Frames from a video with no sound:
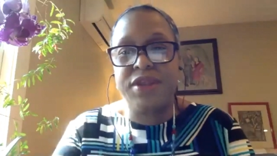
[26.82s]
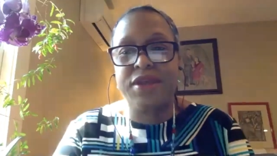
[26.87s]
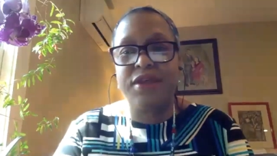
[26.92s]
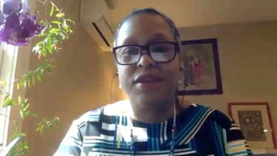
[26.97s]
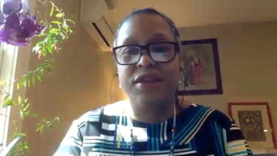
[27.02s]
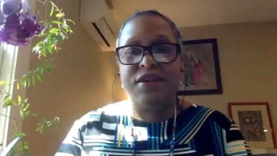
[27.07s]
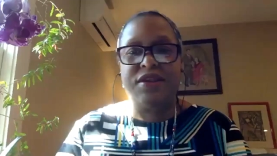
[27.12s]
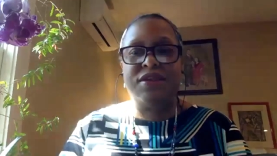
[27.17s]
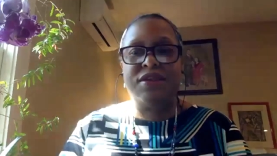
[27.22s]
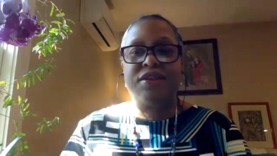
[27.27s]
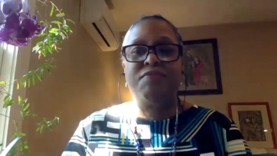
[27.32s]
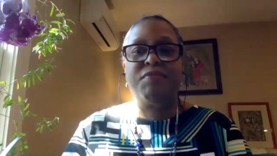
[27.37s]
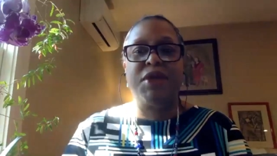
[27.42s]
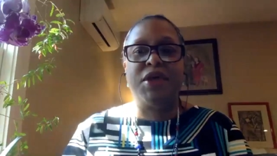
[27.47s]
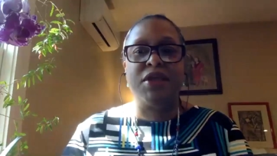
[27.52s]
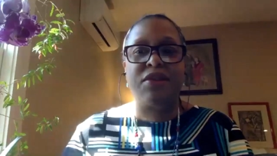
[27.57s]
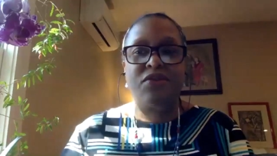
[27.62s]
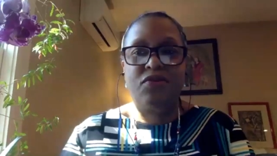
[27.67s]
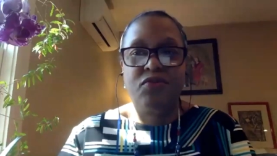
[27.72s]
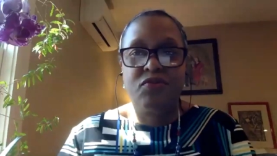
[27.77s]
can
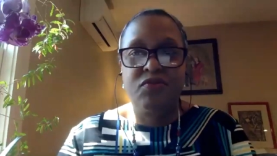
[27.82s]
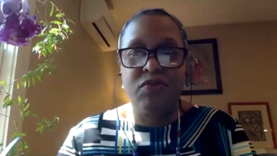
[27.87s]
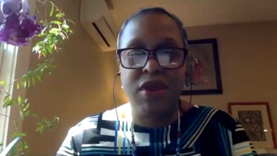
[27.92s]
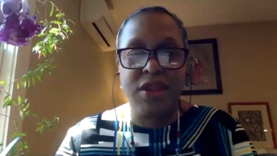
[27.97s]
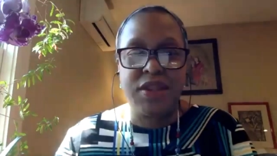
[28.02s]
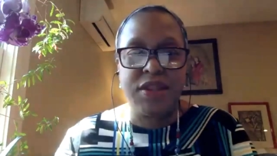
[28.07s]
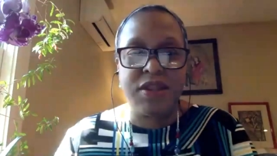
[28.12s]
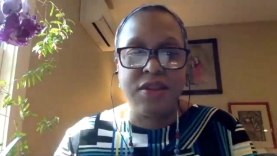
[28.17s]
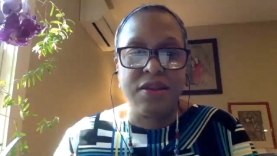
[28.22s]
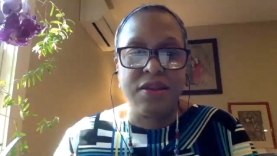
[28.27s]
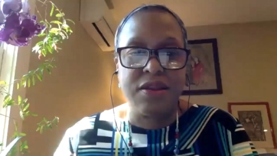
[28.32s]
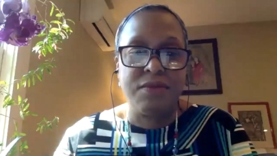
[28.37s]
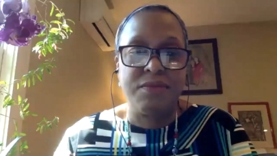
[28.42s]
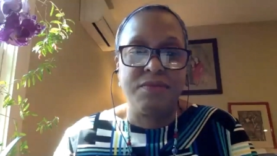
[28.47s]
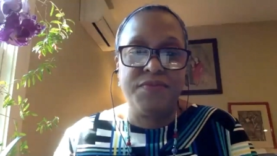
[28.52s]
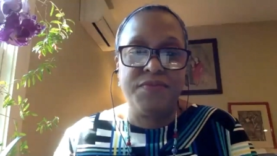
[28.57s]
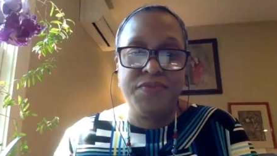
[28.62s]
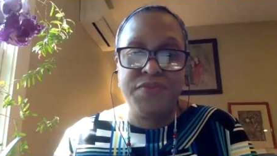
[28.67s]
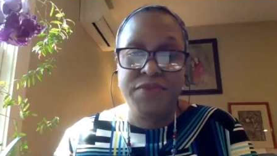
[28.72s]
dismantle racism.